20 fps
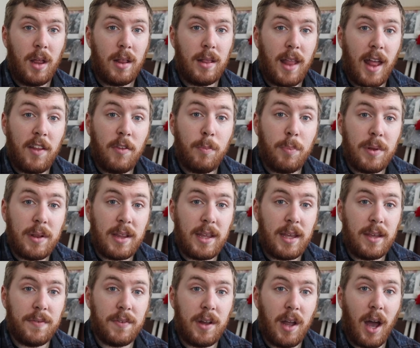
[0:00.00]
let's
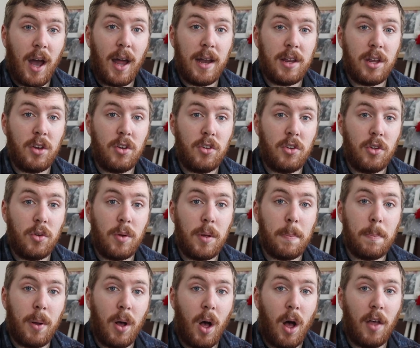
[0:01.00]
believe God can do
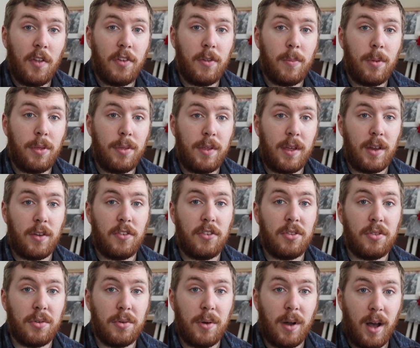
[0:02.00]
impossible things
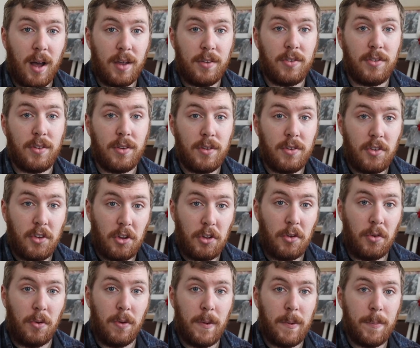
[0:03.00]
through us
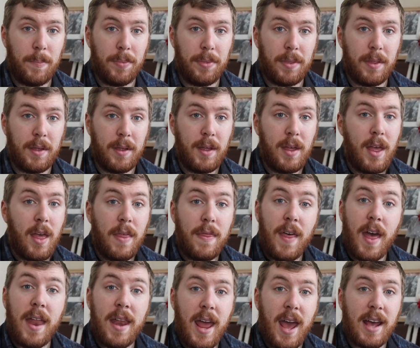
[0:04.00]
too.
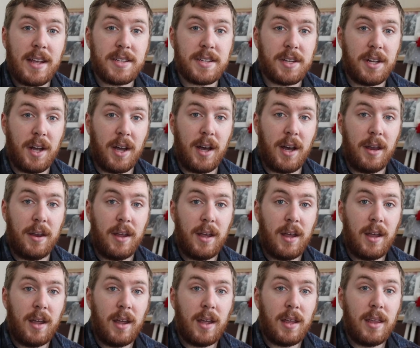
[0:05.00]
Then ask God,
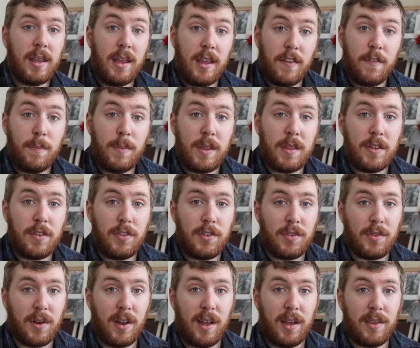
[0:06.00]
give me the
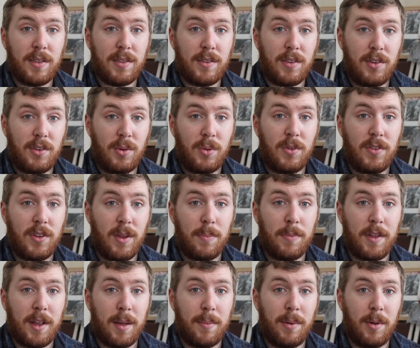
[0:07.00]
strength to do
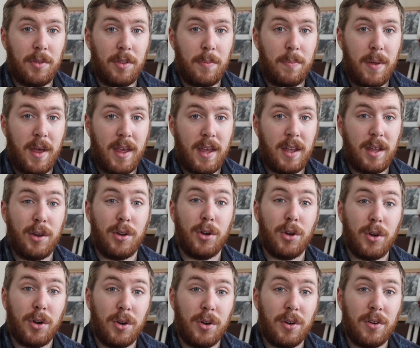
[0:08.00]
something about the pain,
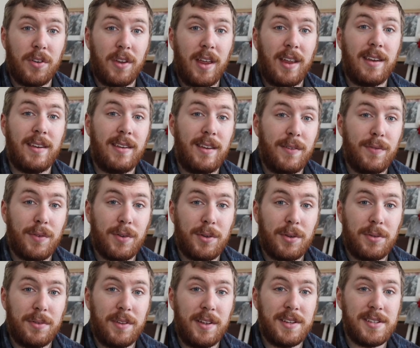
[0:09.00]
hurt, and
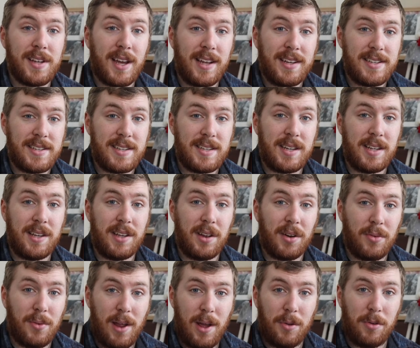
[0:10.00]
difficulties I see
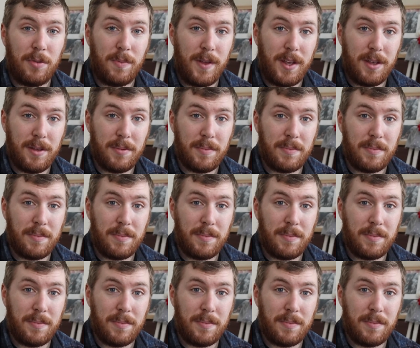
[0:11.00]
around me.